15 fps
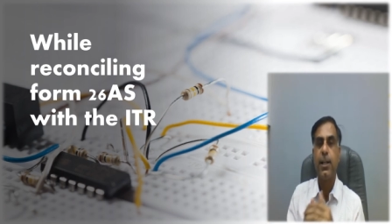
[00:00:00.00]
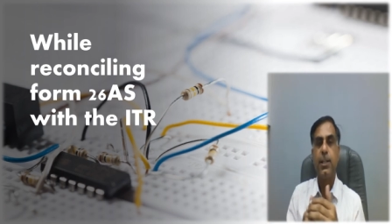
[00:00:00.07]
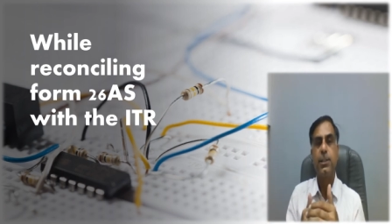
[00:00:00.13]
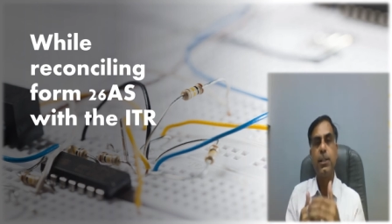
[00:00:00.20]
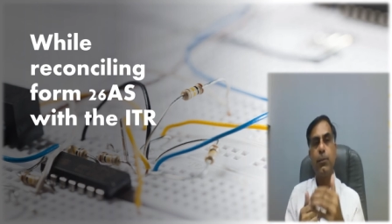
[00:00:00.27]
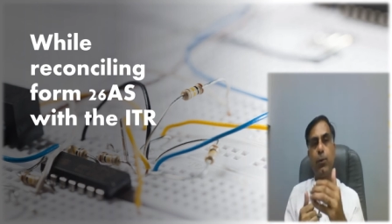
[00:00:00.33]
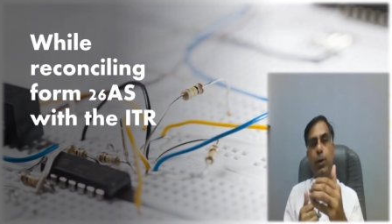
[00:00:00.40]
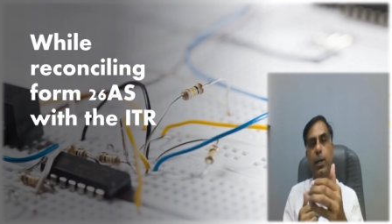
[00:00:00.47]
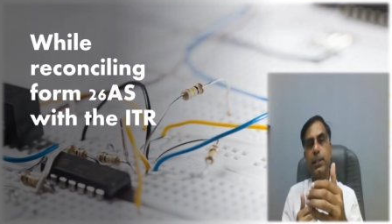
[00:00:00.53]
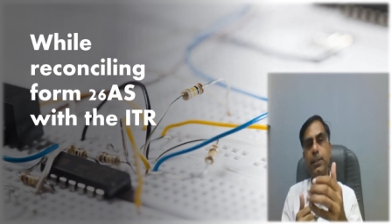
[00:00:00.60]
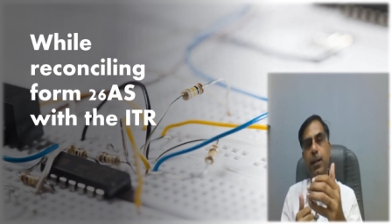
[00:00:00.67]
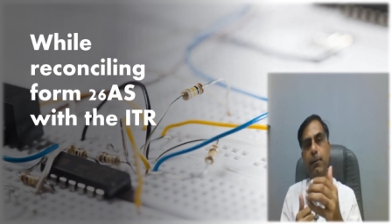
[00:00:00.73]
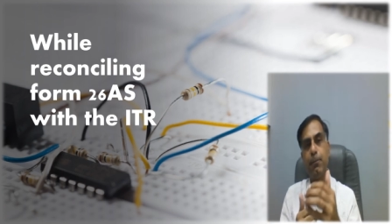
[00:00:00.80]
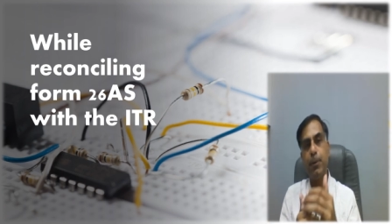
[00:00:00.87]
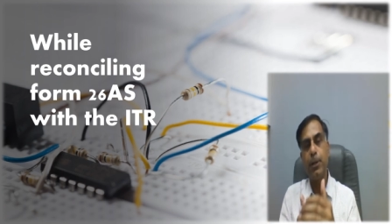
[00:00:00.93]
Say for an
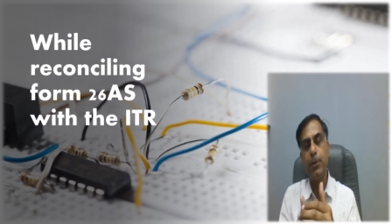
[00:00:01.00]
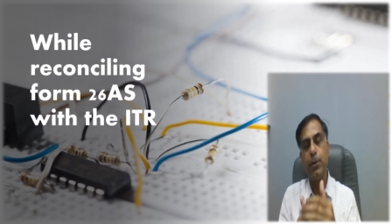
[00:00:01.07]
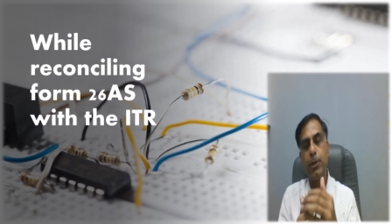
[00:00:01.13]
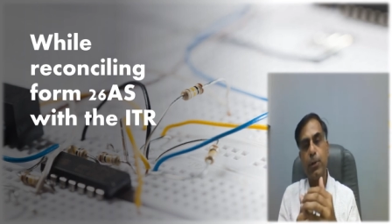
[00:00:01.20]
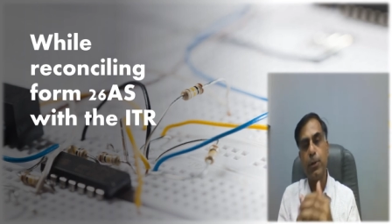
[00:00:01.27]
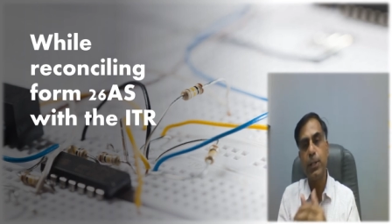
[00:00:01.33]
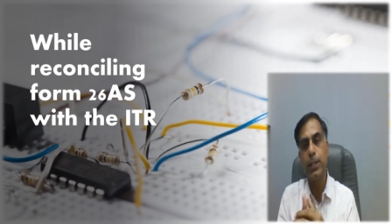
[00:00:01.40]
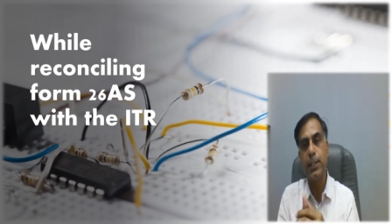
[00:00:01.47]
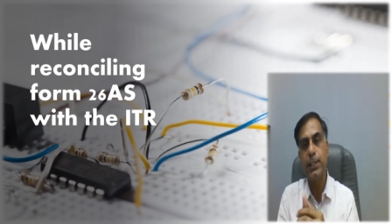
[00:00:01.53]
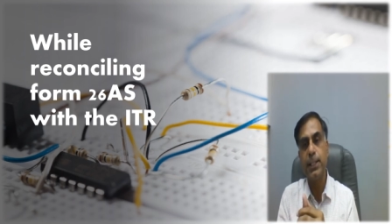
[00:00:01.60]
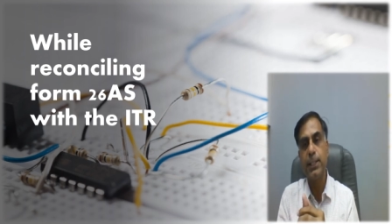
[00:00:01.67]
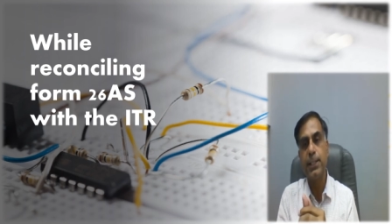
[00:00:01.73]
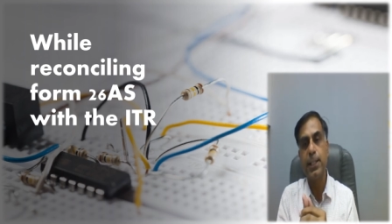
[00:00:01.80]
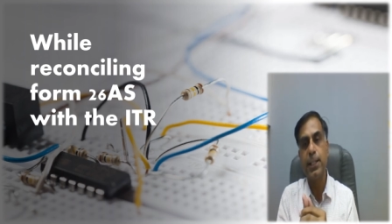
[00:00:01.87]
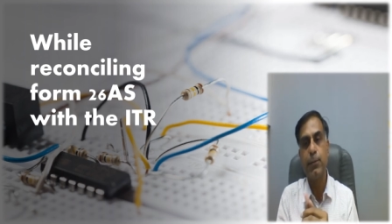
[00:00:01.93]
example, your
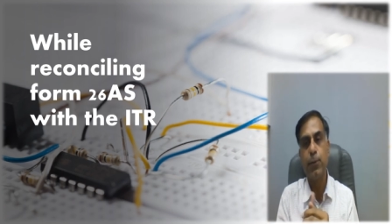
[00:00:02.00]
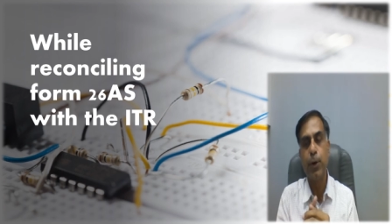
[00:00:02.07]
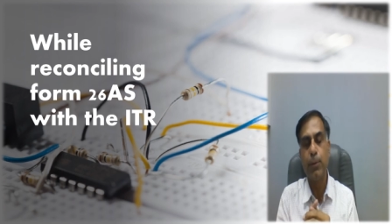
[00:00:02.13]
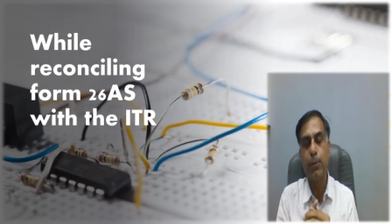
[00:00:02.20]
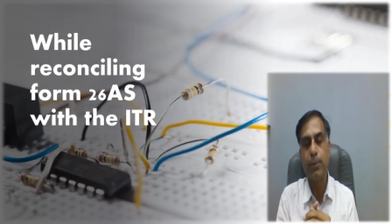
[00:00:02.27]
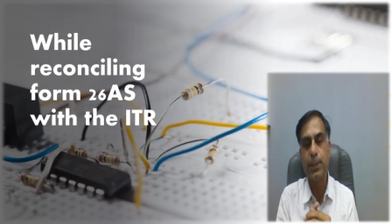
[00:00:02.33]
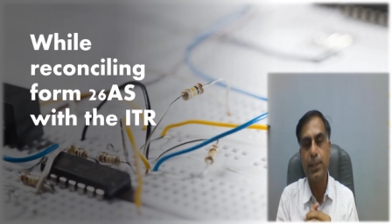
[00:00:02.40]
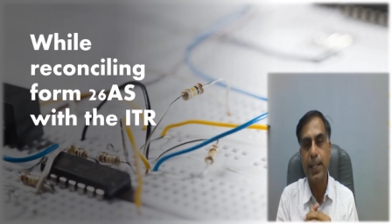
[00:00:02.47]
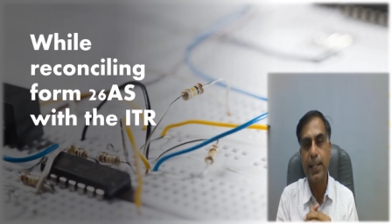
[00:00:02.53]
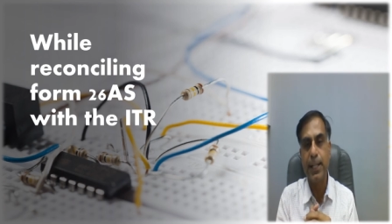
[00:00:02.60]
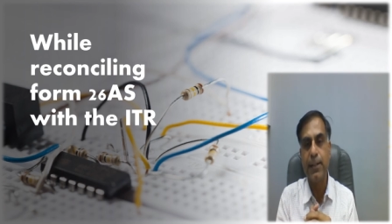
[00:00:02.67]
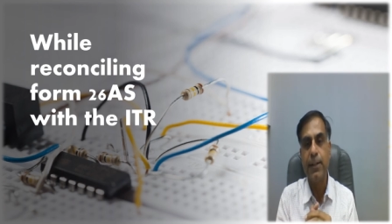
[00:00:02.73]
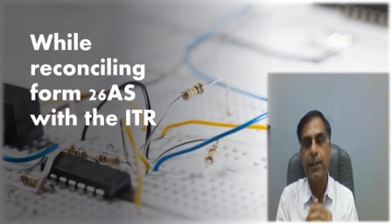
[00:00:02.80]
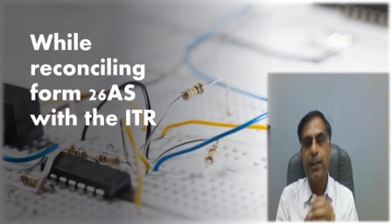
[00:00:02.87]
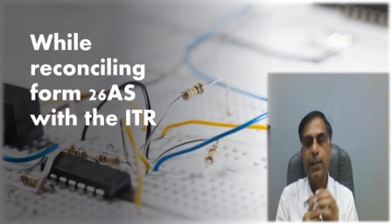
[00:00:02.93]
26AS form is
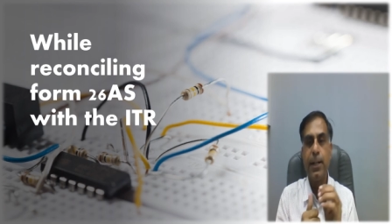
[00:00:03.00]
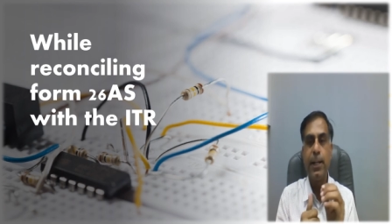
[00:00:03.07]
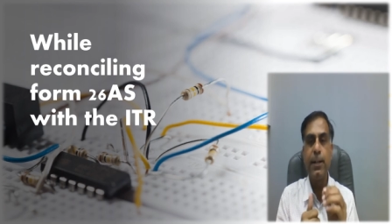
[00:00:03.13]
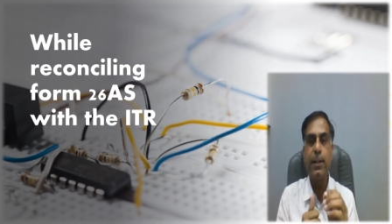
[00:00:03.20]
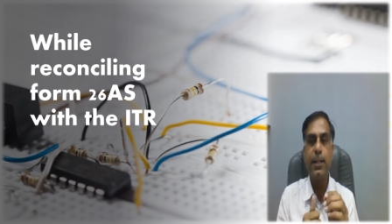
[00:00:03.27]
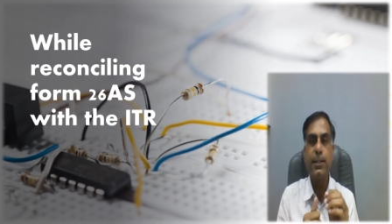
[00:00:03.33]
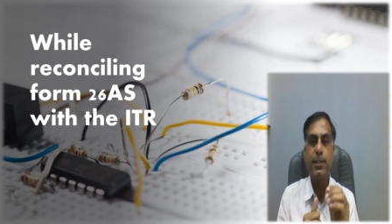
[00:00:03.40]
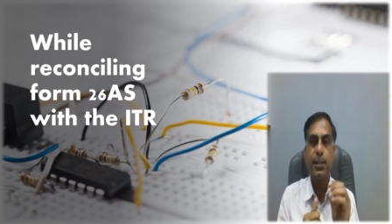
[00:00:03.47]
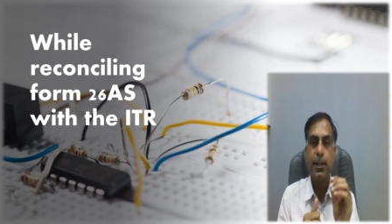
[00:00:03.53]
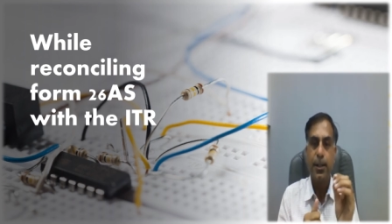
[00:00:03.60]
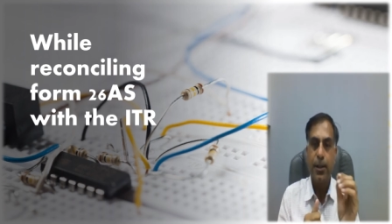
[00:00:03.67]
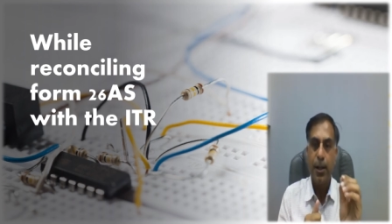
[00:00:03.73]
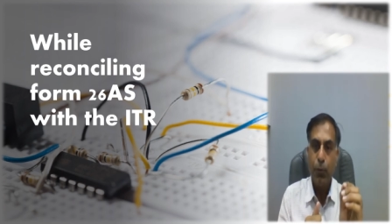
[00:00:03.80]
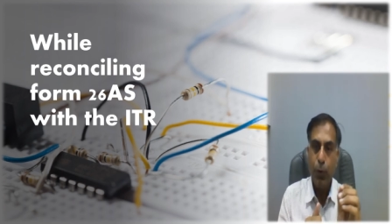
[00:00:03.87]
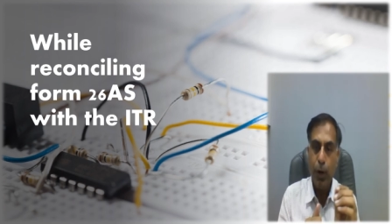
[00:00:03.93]
saying interest
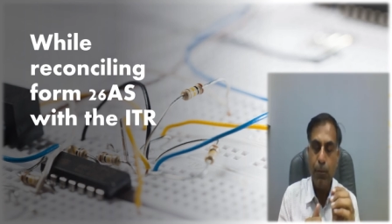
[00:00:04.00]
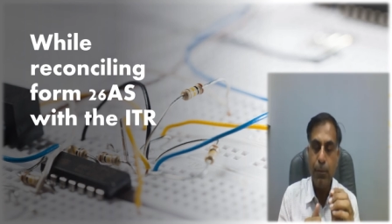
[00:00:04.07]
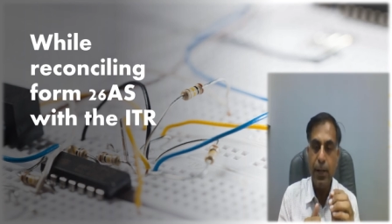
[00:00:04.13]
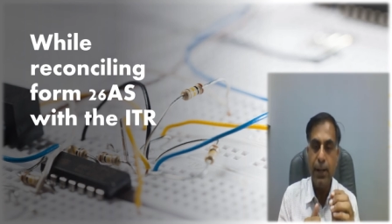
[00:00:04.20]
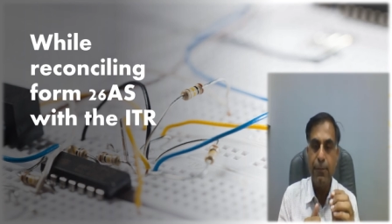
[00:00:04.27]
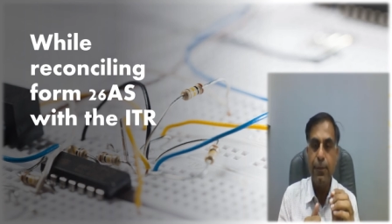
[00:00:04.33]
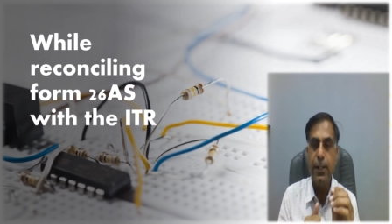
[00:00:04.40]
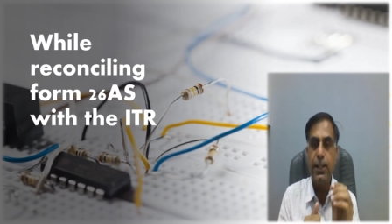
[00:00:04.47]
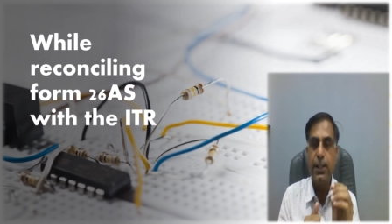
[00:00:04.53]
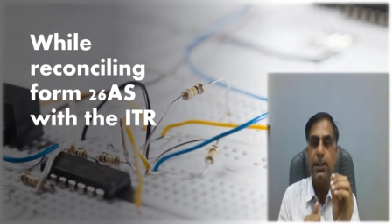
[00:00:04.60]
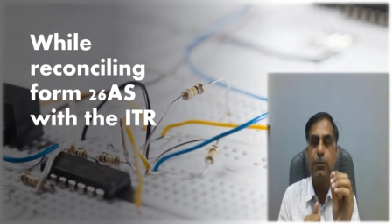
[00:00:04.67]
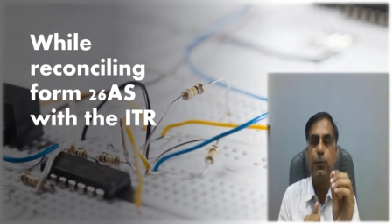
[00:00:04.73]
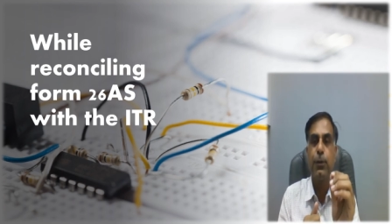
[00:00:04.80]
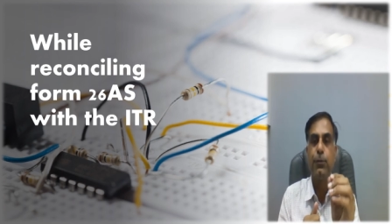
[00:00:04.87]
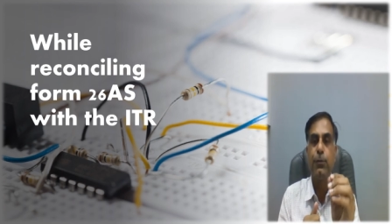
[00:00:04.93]
from FDs
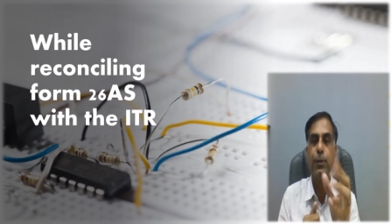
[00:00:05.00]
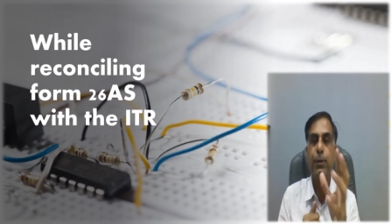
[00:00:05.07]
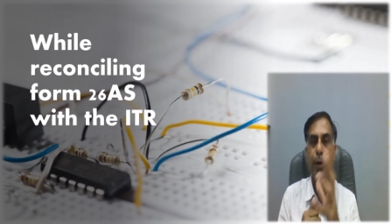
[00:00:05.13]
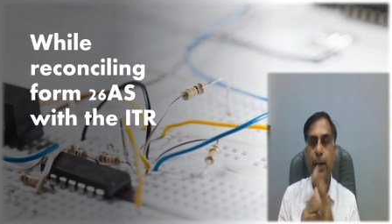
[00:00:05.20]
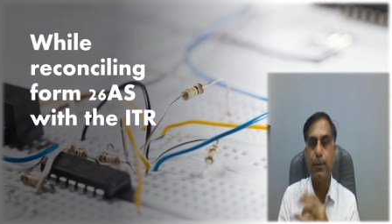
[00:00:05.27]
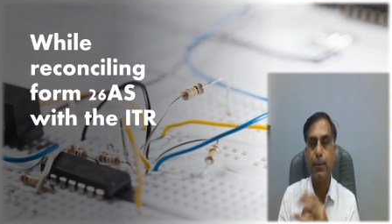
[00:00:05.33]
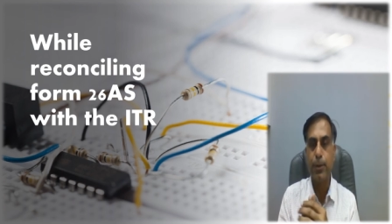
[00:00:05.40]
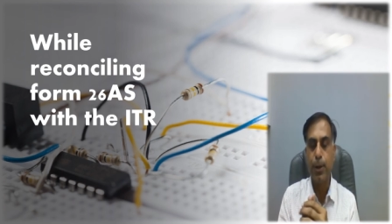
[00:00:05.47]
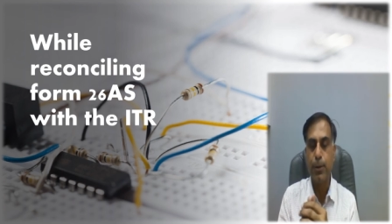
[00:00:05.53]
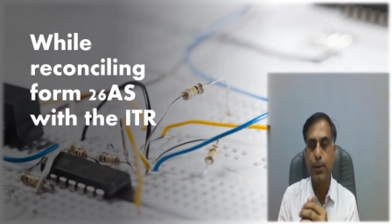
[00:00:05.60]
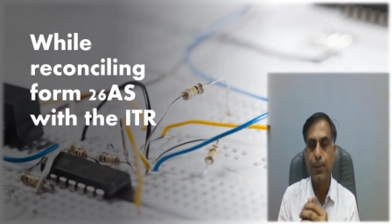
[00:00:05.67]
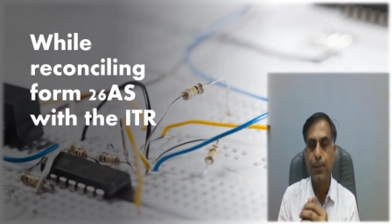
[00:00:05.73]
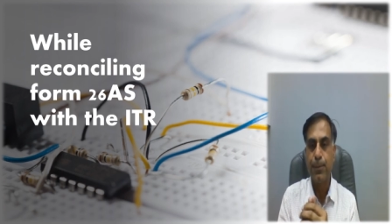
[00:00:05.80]
is 55,000